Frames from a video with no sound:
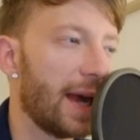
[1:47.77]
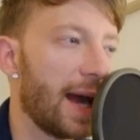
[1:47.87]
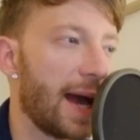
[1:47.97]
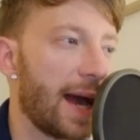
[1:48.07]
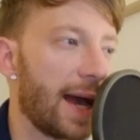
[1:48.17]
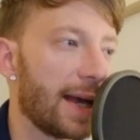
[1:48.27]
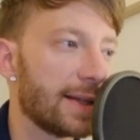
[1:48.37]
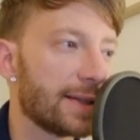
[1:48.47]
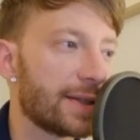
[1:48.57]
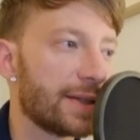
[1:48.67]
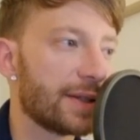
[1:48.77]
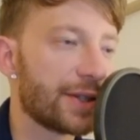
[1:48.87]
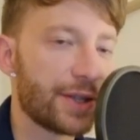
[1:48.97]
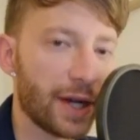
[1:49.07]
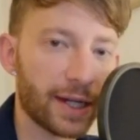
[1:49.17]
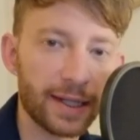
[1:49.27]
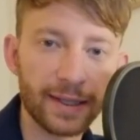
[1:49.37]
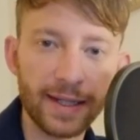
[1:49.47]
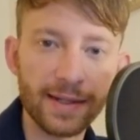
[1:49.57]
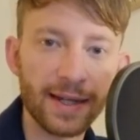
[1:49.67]
and stocking
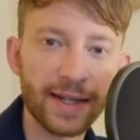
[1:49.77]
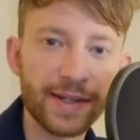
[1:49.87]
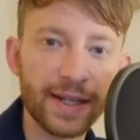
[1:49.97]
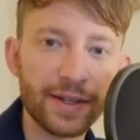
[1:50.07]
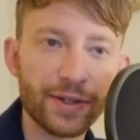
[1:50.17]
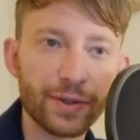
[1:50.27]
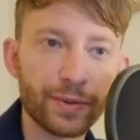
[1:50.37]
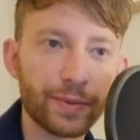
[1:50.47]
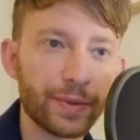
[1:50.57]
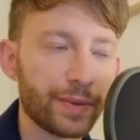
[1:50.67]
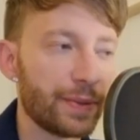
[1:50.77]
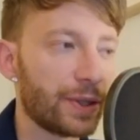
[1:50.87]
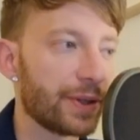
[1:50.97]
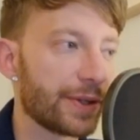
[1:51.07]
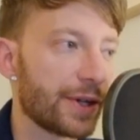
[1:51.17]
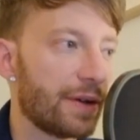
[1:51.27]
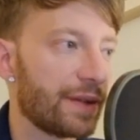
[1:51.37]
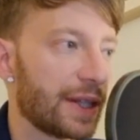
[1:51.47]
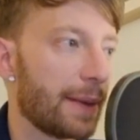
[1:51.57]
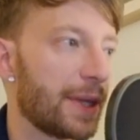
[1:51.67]
these, let's say, so
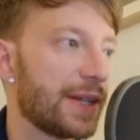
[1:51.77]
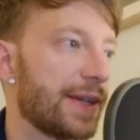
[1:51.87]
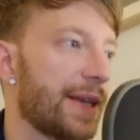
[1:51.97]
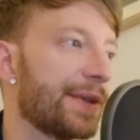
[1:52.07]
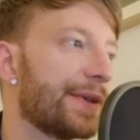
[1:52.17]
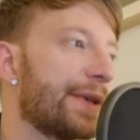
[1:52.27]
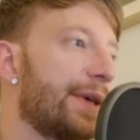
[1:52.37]
conserving them in a sense.